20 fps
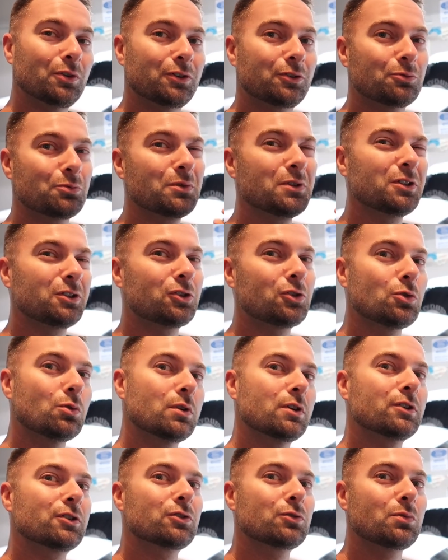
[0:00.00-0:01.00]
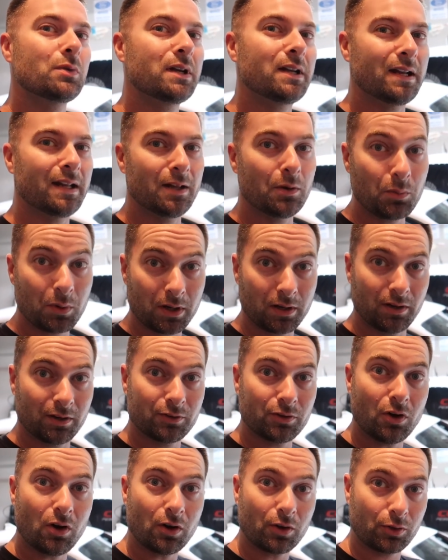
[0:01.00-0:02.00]
It's really short and sweet, and then we're gonna
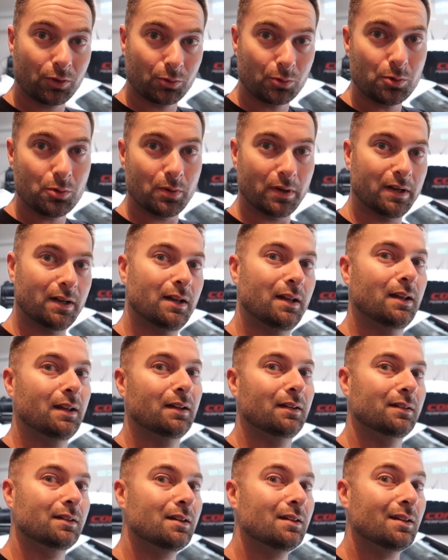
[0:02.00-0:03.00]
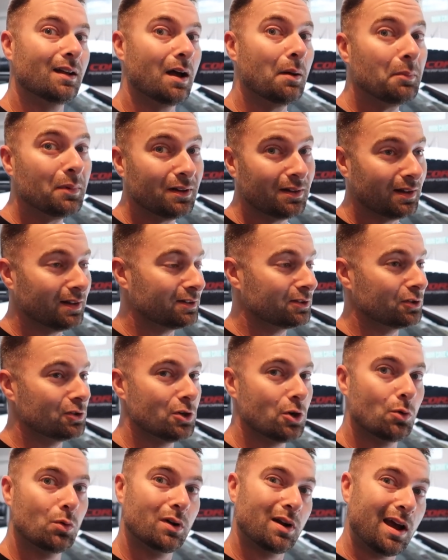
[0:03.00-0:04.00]
talk through it, and I'm gonna let you
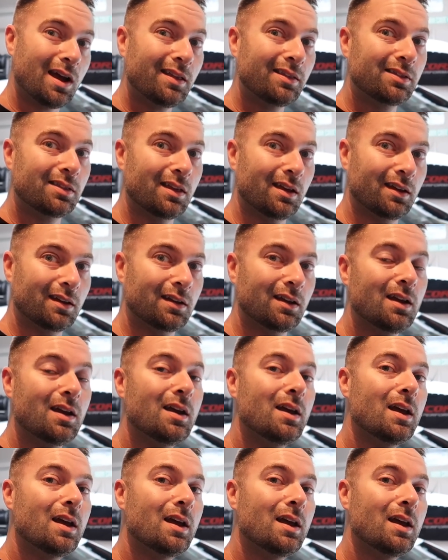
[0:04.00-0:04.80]
know what I think.